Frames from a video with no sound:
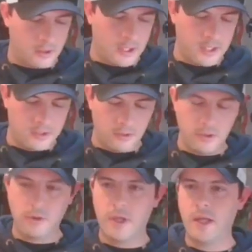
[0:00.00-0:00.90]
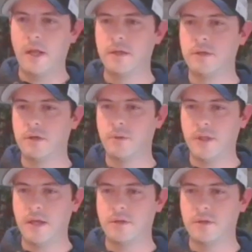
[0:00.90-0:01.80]
All right, so you can enter with
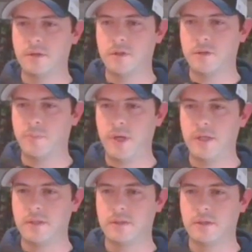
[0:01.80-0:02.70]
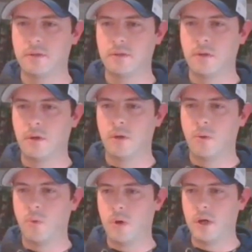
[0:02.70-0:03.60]
enter space
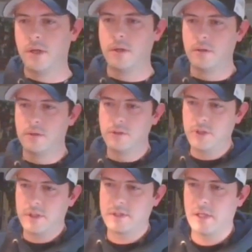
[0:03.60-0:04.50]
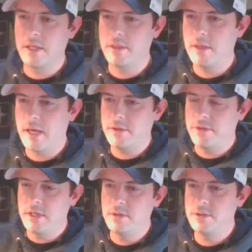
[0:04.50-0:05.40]
1, just like that.
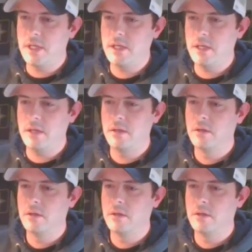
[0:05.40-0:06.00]
Thank you, JD.